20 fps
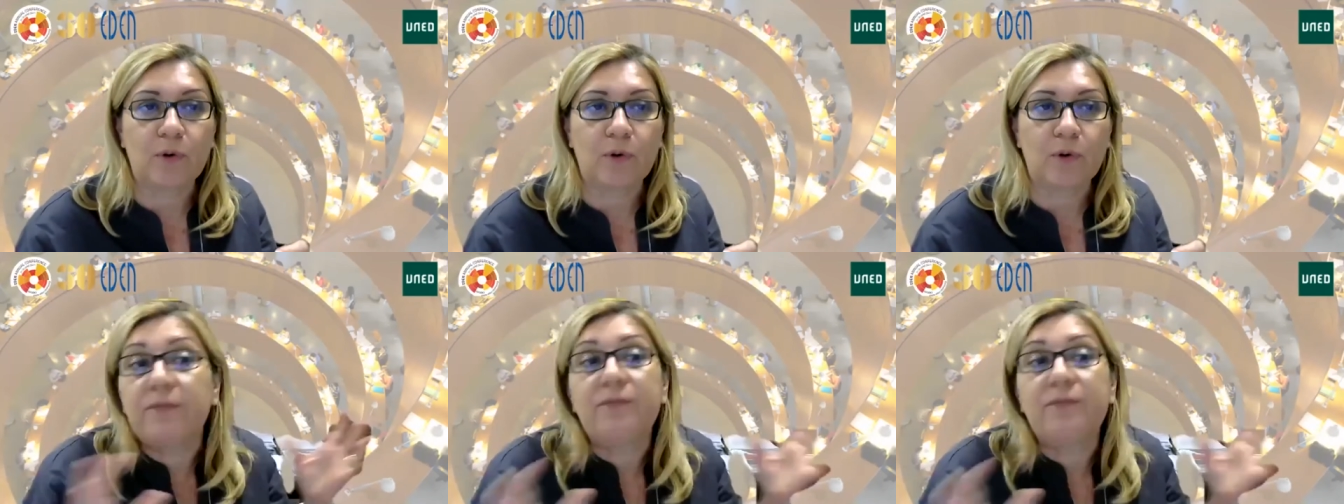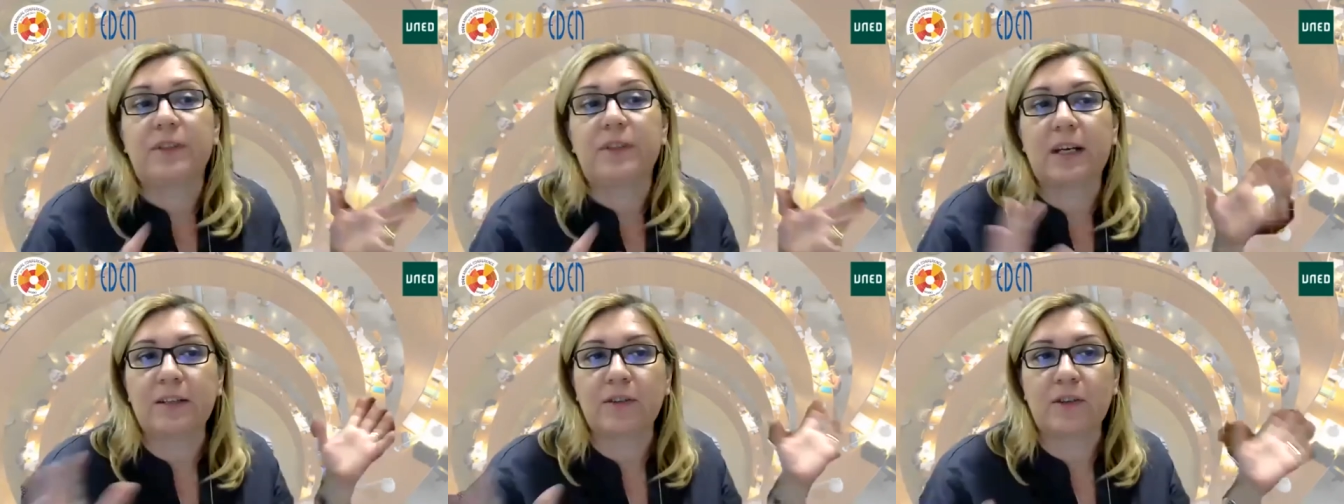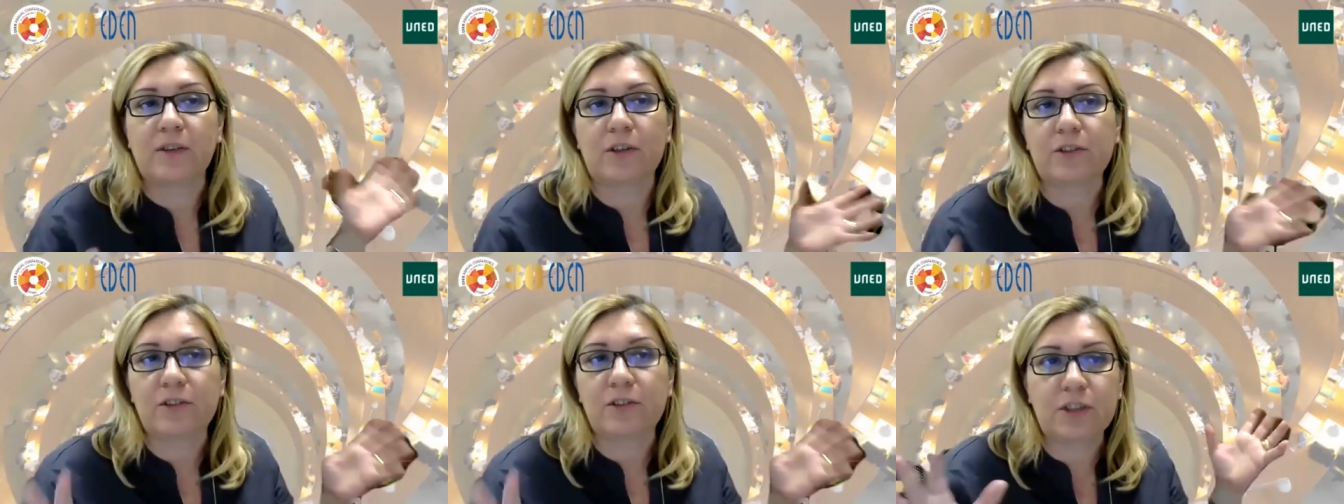or
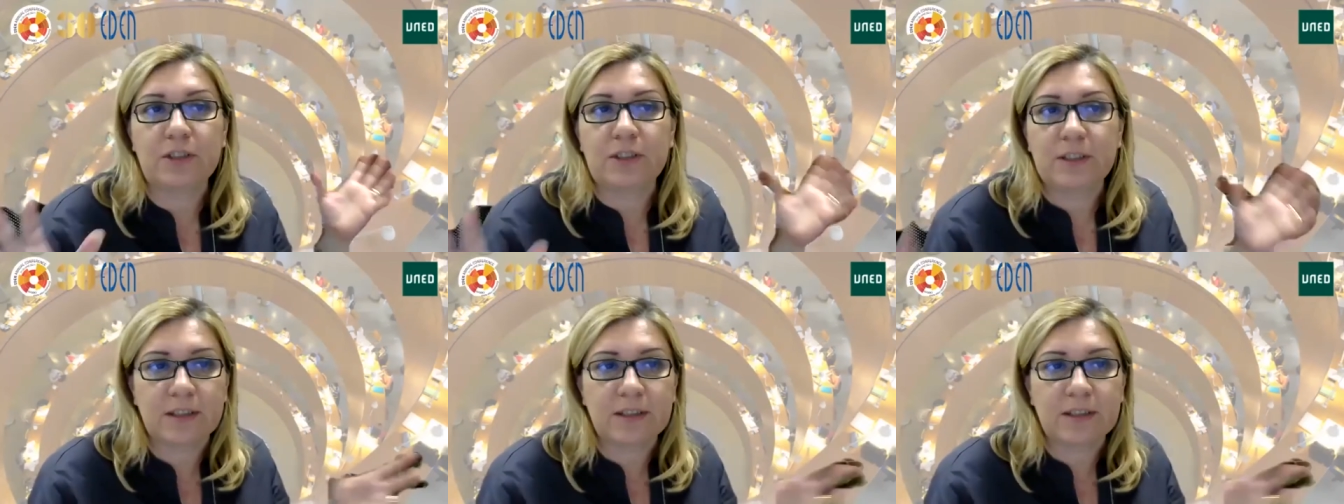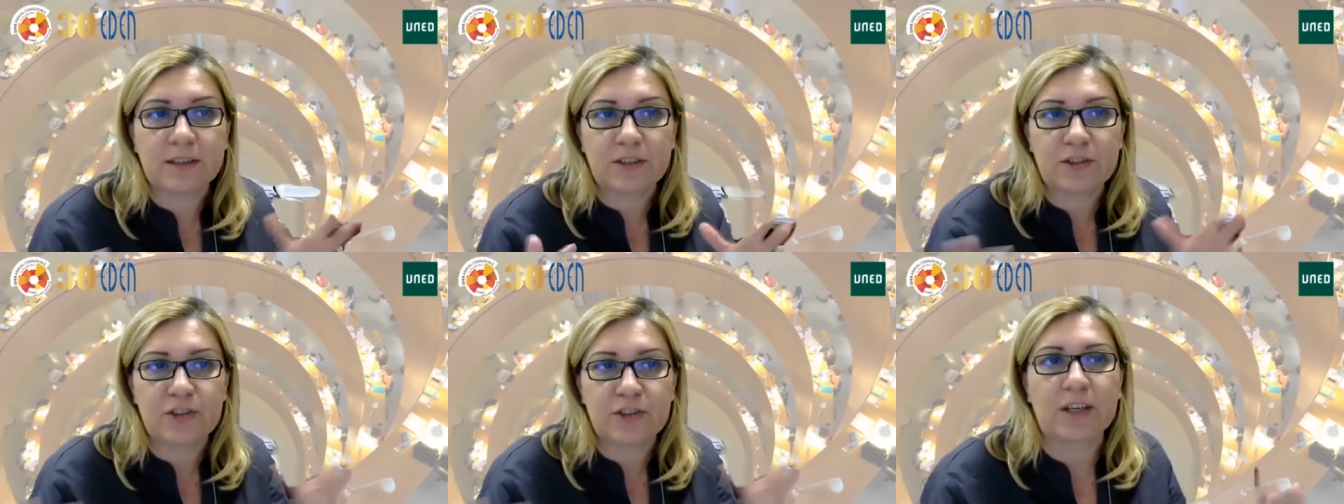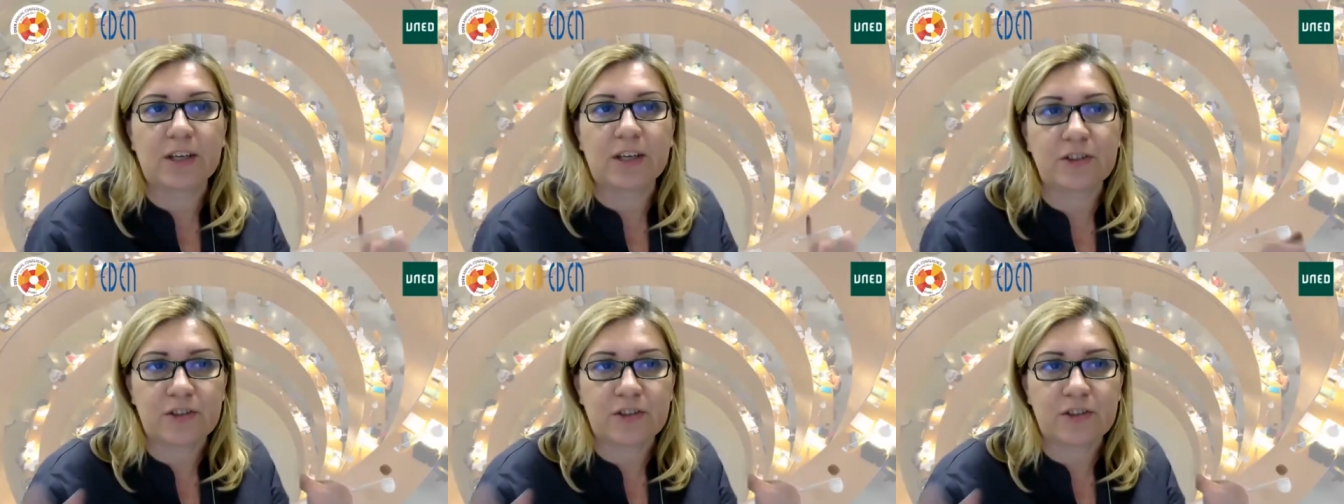if technology didn't
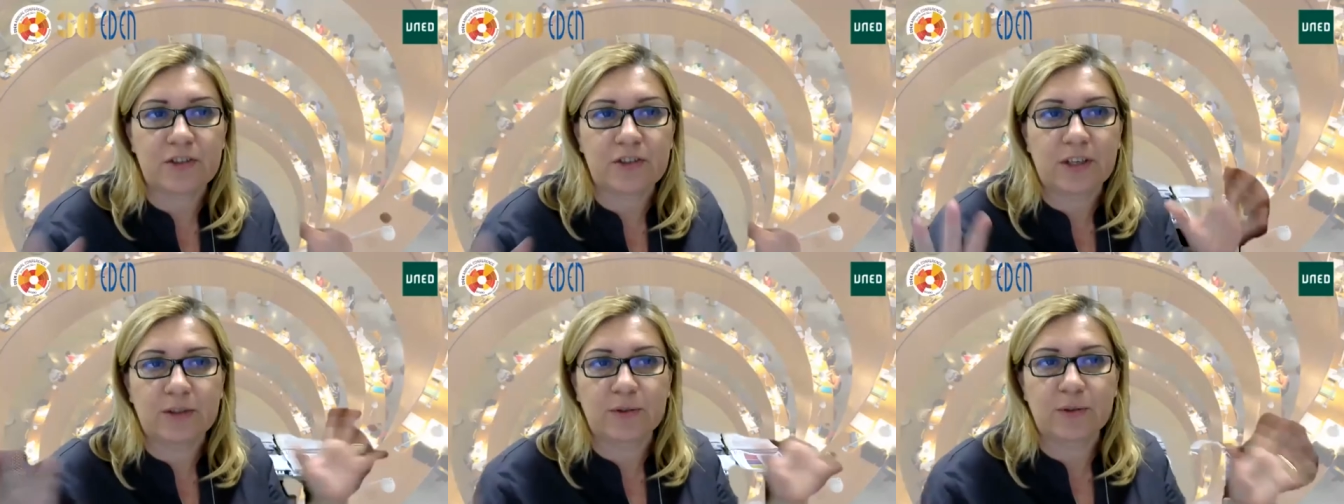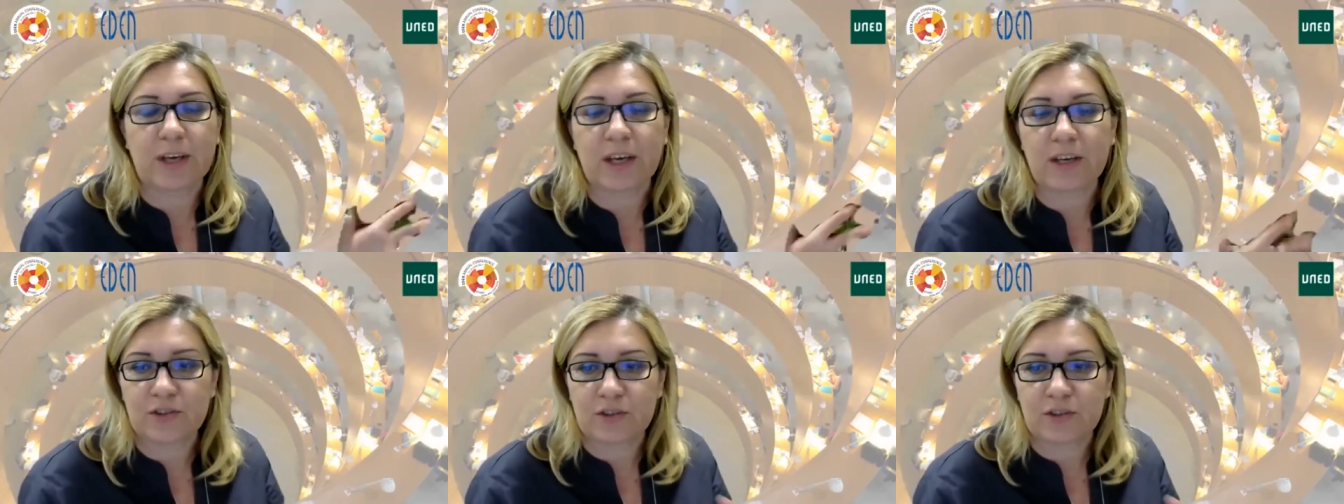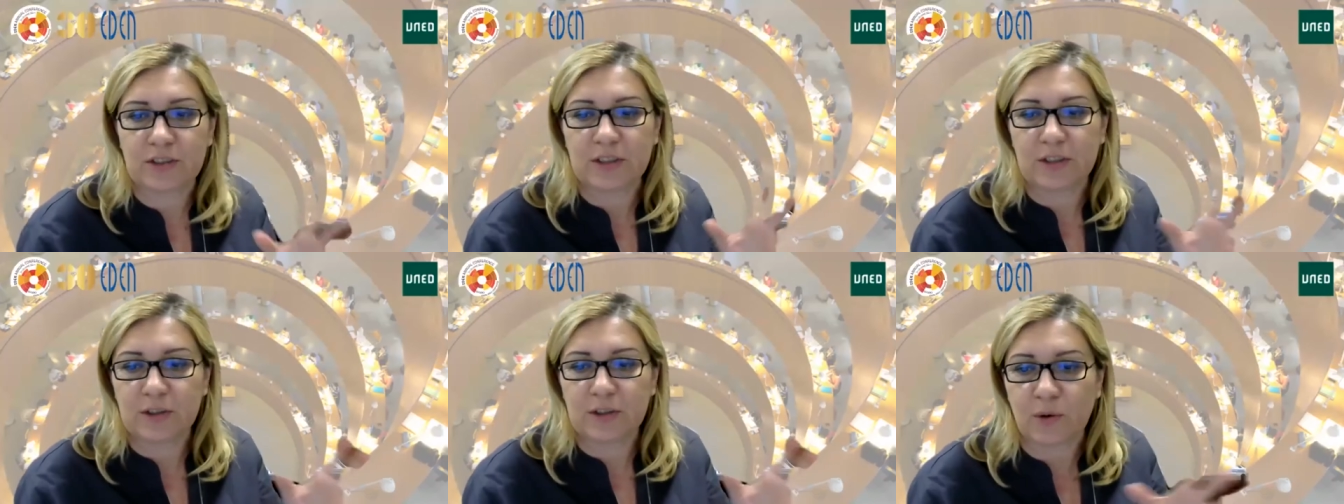change
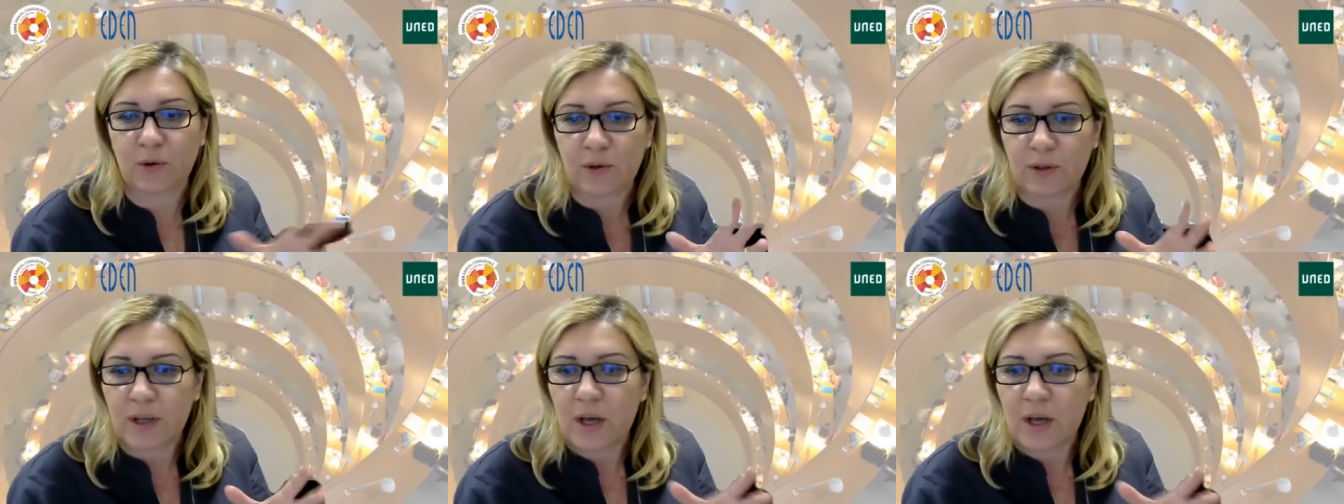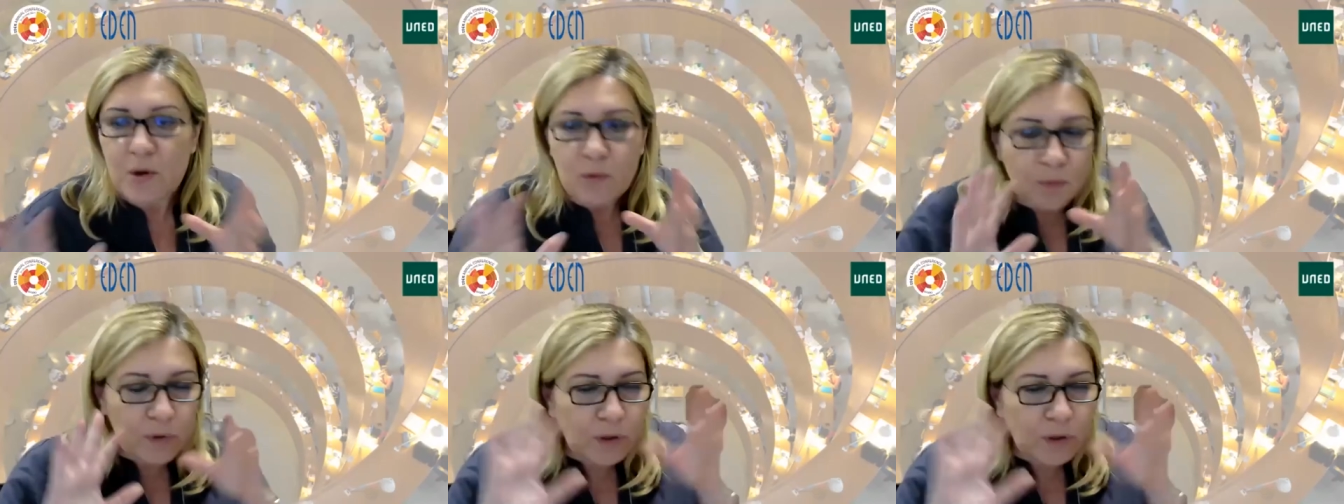education at all,